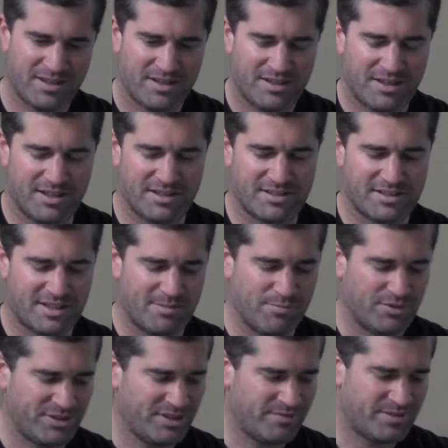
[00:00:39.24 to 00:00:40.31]
it's, I
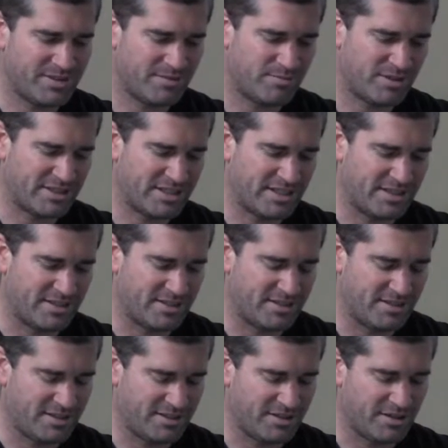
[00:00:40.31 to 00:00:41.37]
believe, done by a,
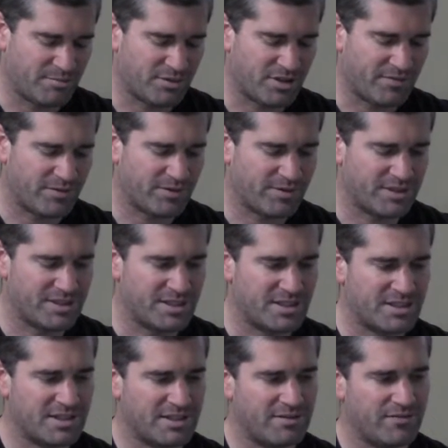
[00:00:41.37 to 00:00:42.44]
a nonprofit
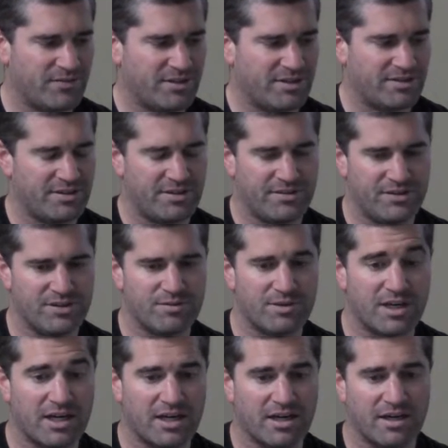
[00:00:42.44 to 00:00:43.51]
organization out of, uh, out of the
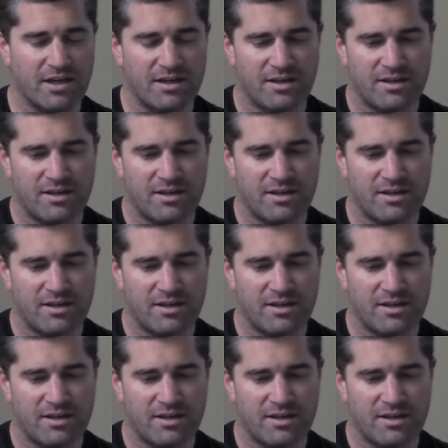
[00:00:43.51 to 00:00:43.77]
UK.